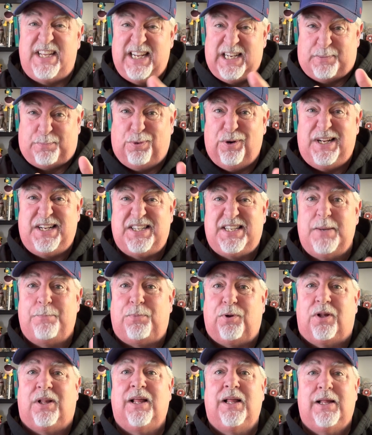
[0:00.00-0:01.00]
It's pretty
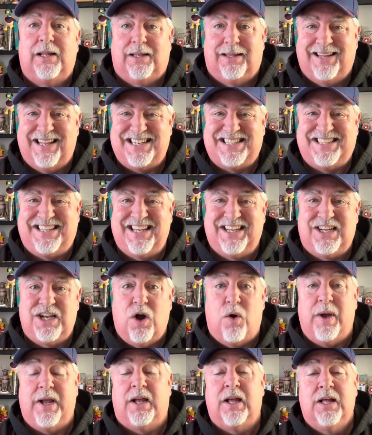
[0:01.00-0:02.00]
simple. Let's get
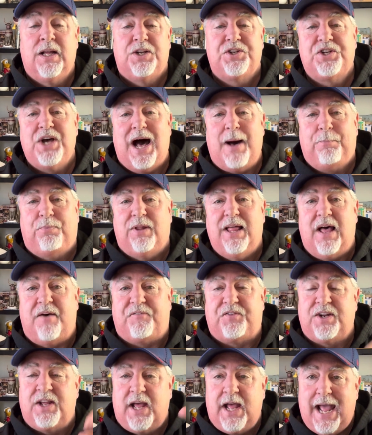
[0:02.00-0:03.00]
going. Top
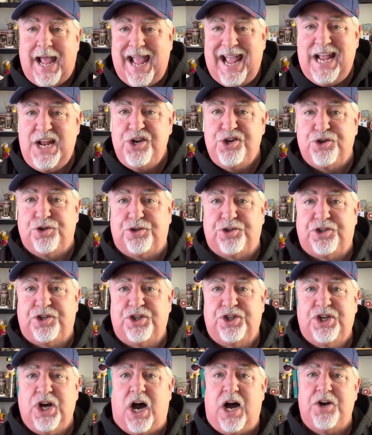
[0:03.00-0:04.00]
left, Angels,
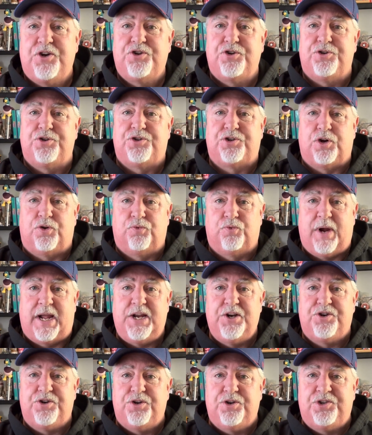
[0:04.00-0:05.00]
Dodgers,
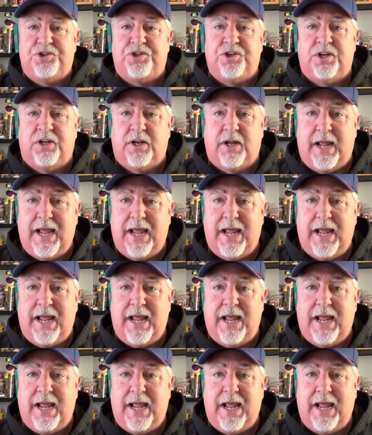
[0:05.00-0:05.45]
Rangers.